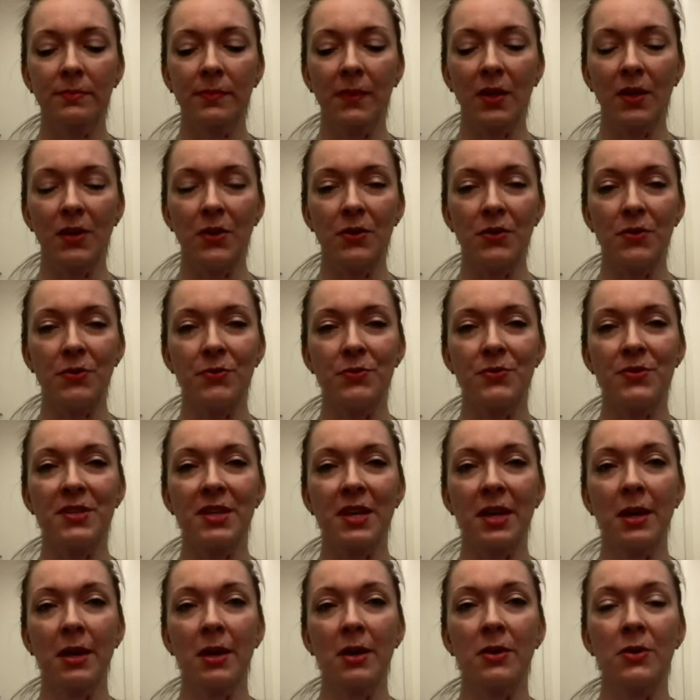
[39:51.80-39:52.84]

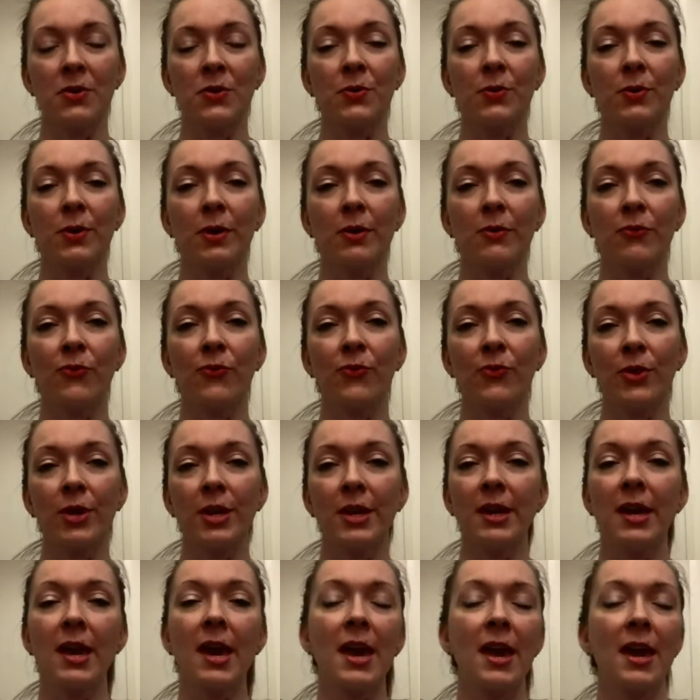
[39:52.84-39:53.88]
Using your
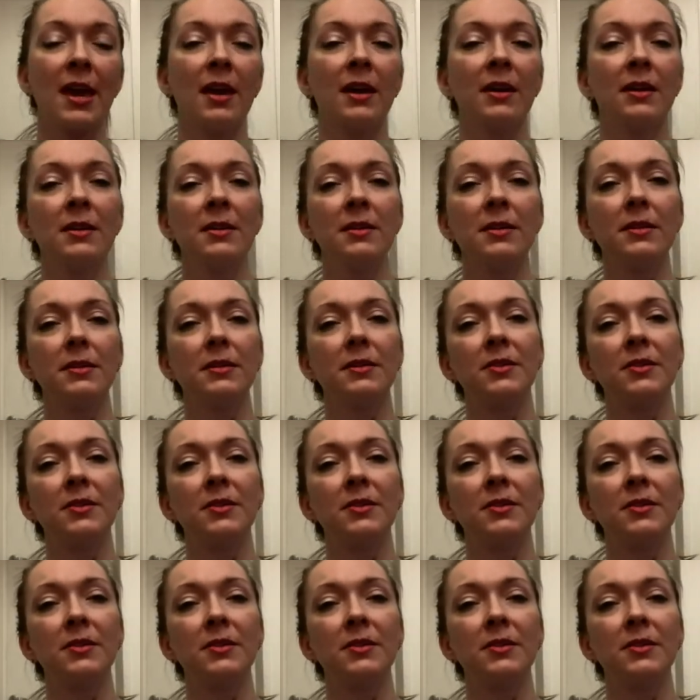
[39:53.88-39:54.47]
free hand